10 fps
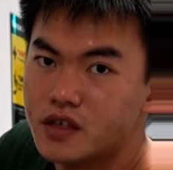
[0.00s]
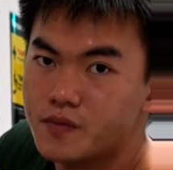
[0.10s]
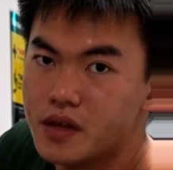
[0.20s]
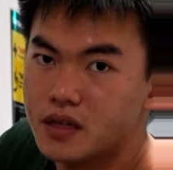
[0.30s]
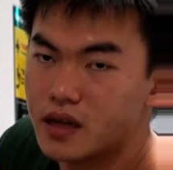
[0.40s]

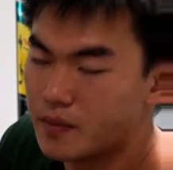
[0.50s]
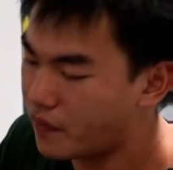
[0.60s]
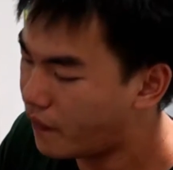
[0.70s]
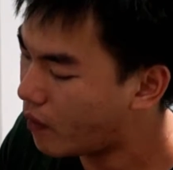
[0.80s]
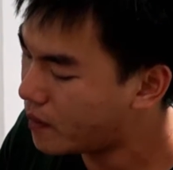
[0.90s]
speeds and
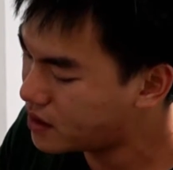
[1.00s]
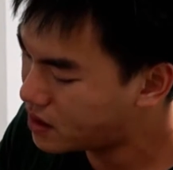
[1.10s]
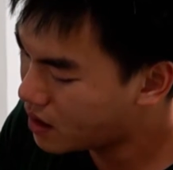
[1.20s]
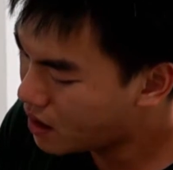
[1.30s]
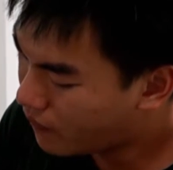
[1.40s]

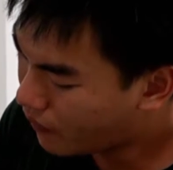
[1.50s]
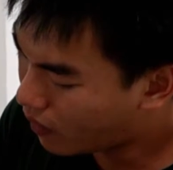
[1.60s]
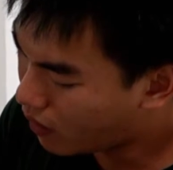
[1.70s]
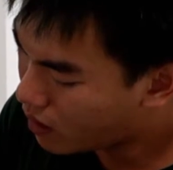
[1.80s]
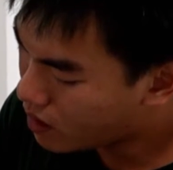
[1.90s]
performance
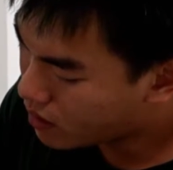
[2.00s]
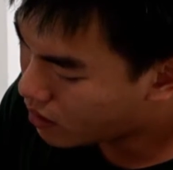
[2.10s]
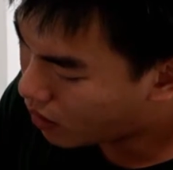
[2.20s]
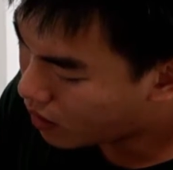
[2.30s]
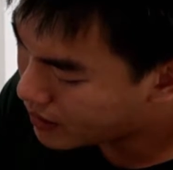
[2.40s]
for
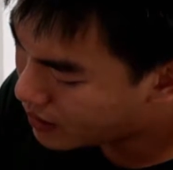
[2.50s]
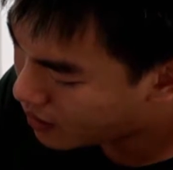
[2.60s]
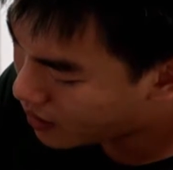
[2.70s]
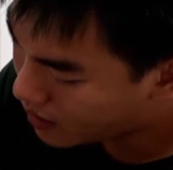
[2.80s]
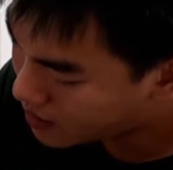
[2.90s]
your
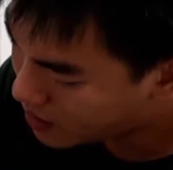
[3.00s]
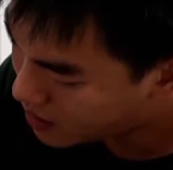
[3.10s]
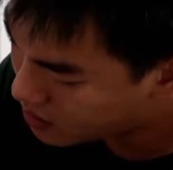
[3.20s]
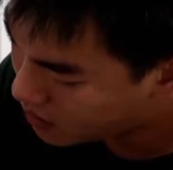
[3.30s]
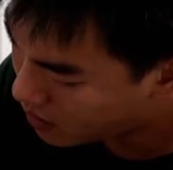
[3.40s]
internet
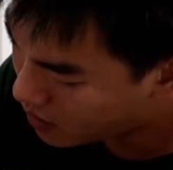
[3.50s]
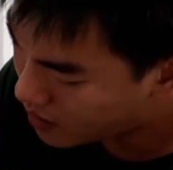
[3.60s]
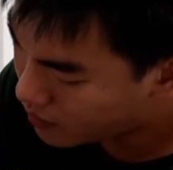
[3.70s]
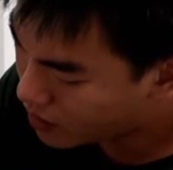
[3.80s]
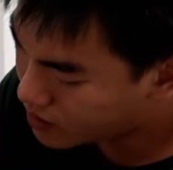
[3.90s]
access,
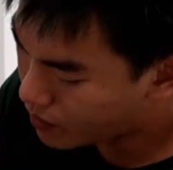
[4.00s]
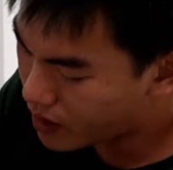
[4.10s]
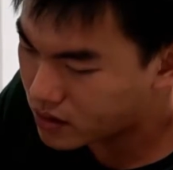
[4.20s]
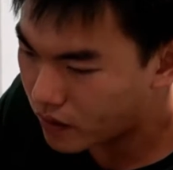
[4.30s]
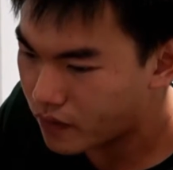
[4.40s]
and as well
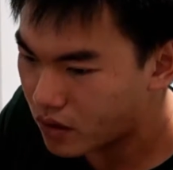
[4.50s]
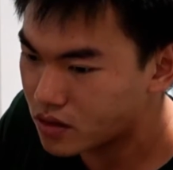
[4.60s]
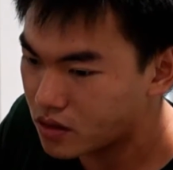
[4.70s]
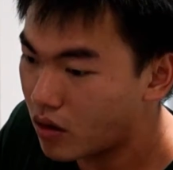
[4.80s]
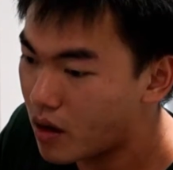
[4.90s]
as, of
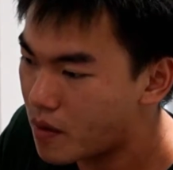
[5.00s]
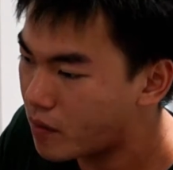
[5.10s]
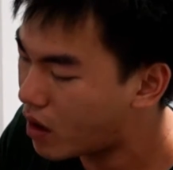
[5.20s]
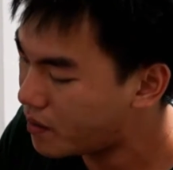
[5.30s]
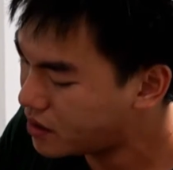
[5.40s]
course, your
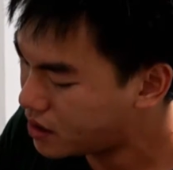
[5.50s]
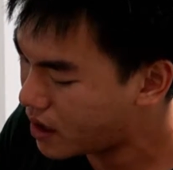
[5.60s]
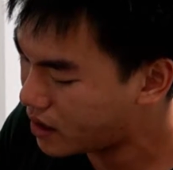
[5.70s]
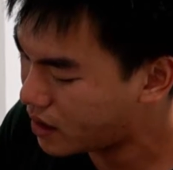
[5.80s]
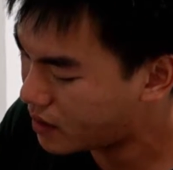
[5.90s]
MMORPG
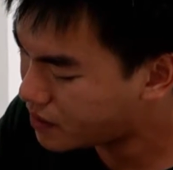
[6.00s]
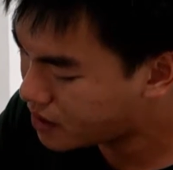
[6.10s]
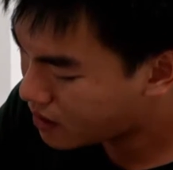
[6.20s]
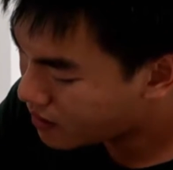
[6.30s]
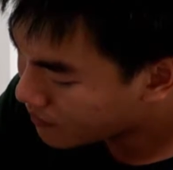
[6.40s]
and
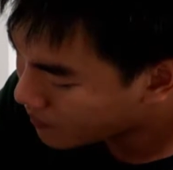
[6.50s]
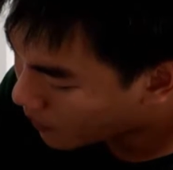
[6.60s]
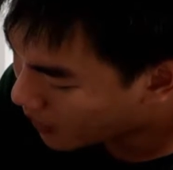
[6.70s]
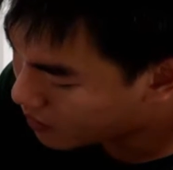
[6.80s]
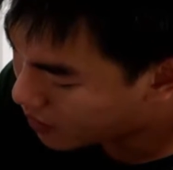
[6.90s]
games.
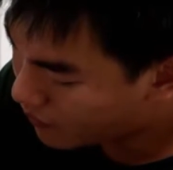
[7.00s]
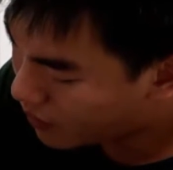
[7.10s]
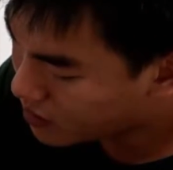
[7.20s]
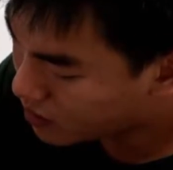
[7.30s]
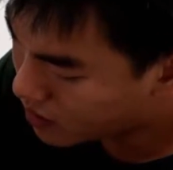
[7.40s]
that
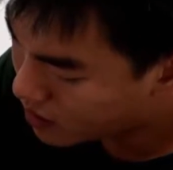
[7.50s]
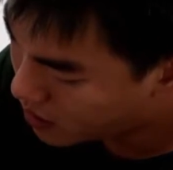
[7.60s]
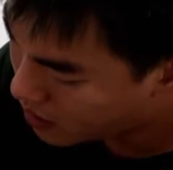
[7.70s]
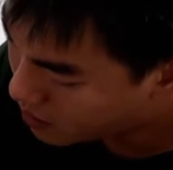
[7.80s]
runs on the internet.